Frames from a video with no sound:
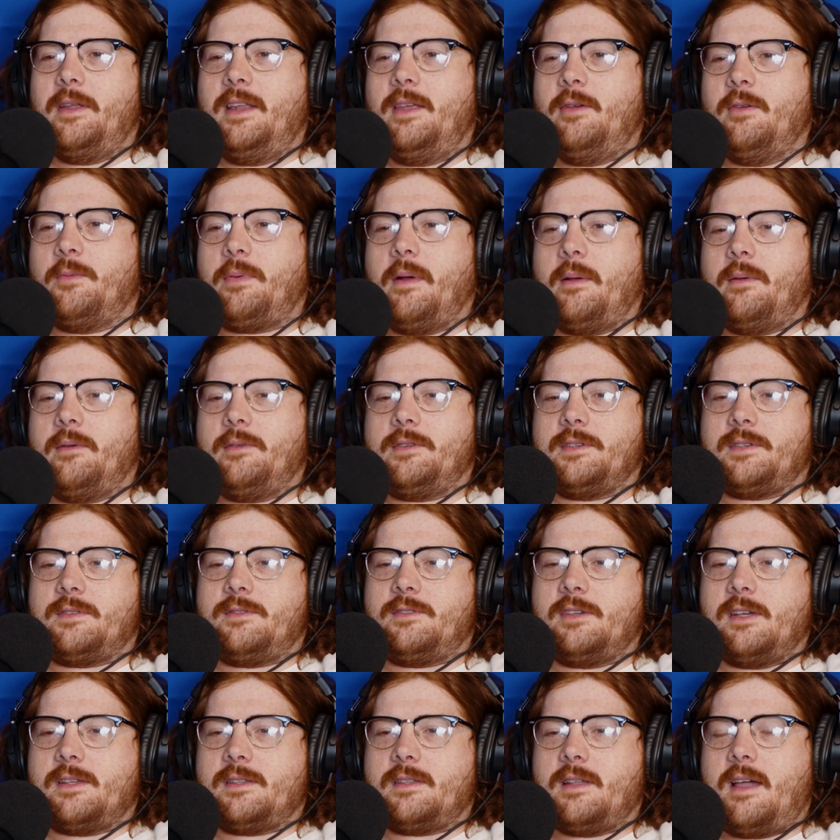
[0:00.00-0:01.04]
he would probably just
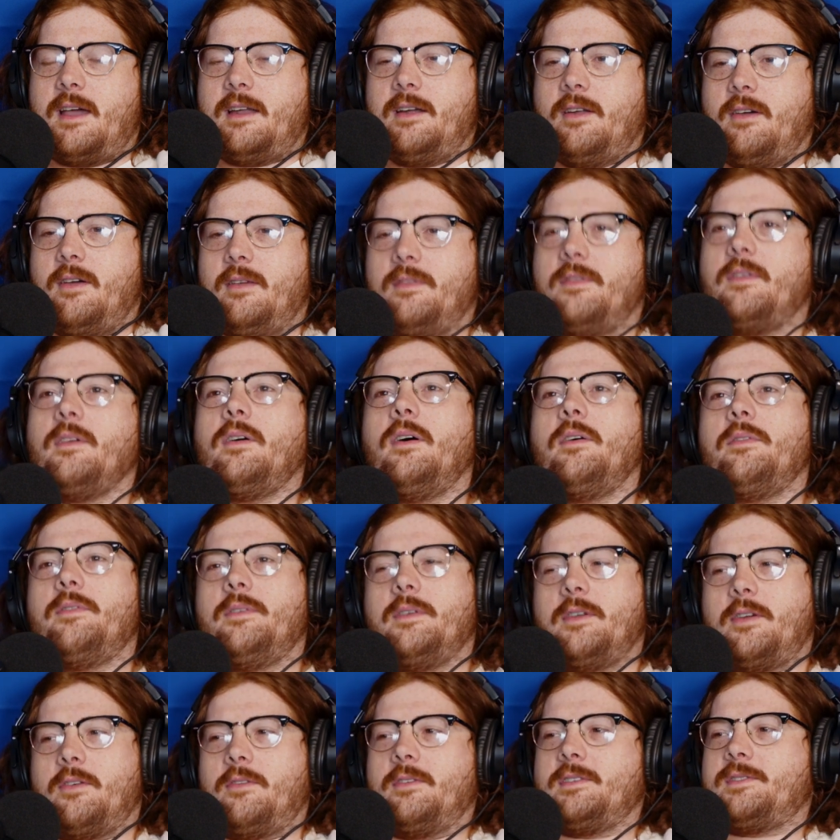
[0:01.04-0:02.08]
I don't know, the
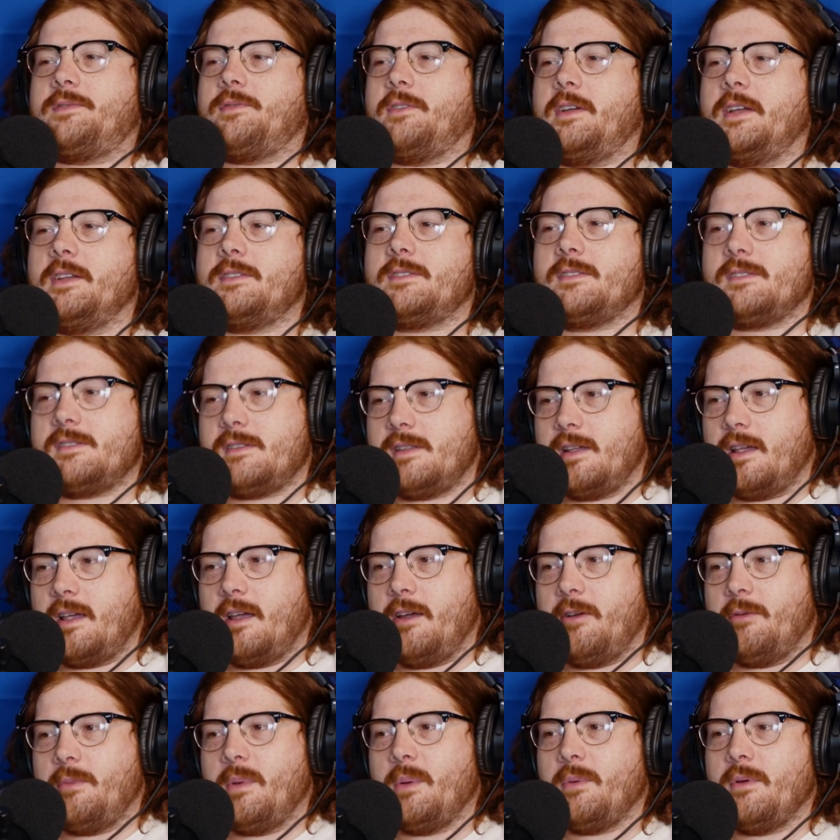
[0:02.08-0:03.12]
Christopher Hitchens thing I
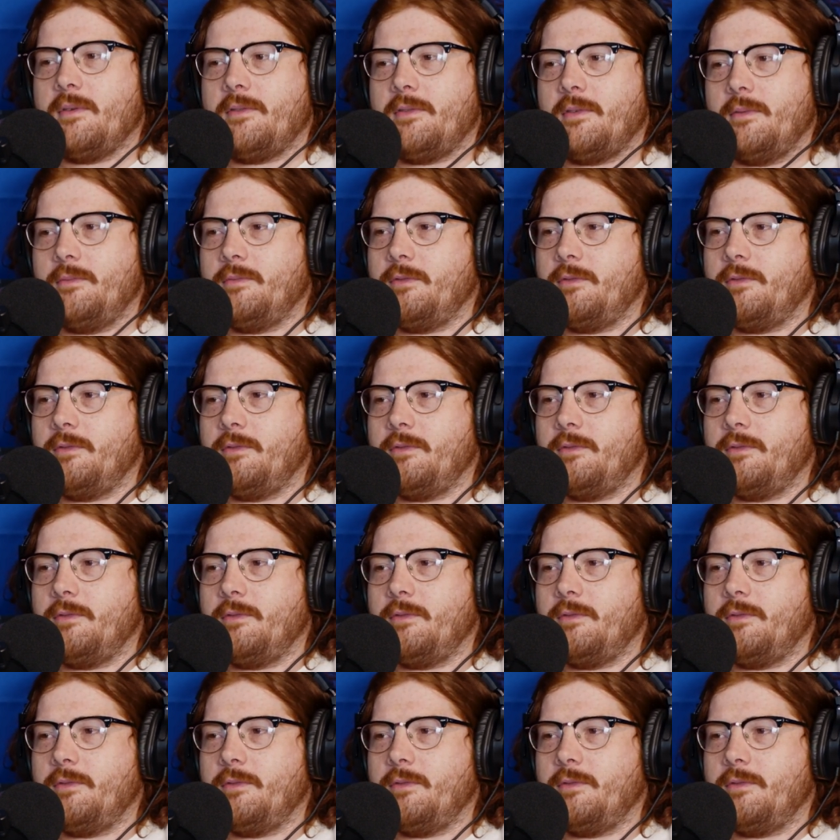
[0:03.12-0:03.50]
remember from